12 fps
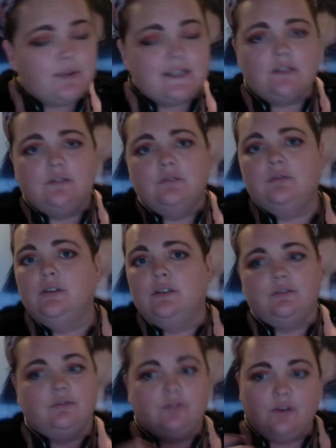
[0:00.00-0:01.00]
We're still
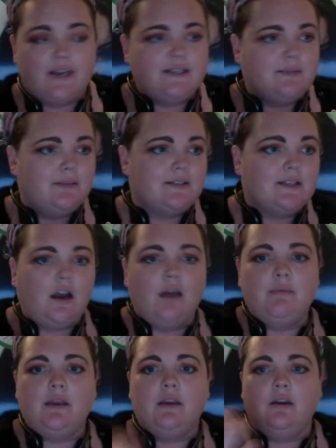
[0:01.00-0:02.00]
crazy busy.
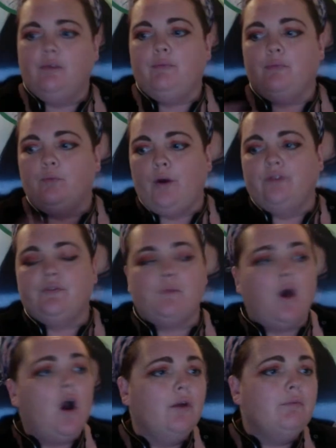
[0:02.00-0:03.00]
I'm here, work
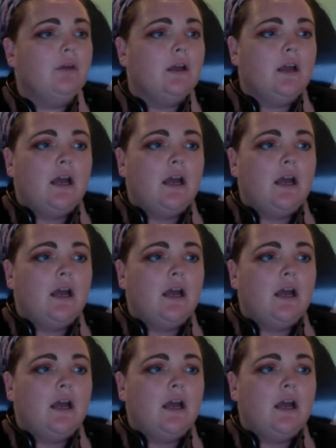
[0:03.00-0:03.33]
from home.